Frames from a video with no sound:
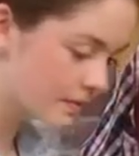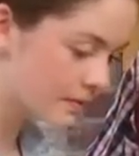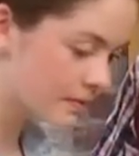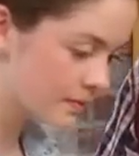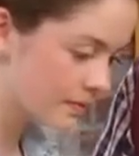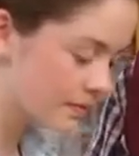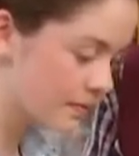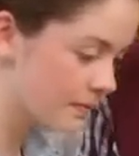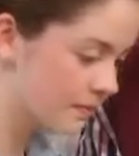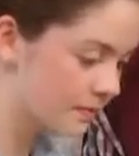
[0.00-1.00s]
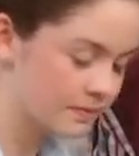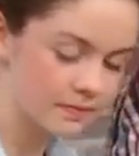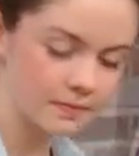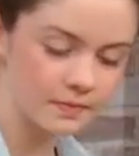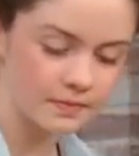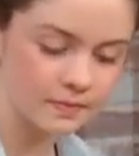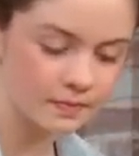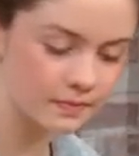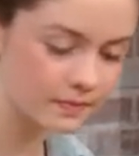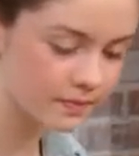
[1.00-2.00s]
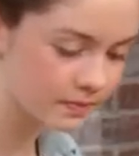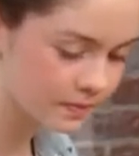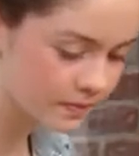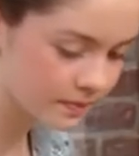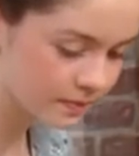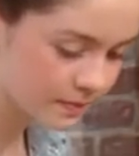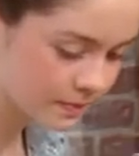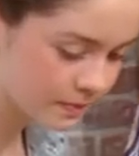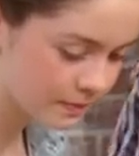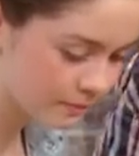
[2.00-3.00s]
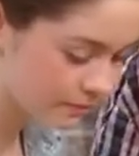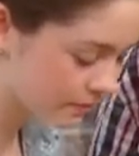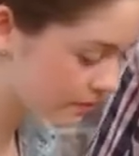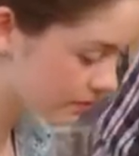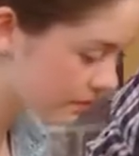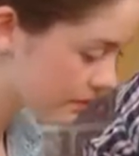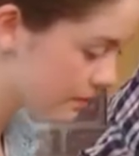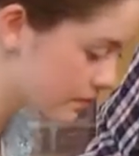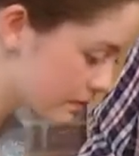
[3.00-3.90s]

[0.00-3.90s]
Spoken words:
No words are spoken by the person on screen.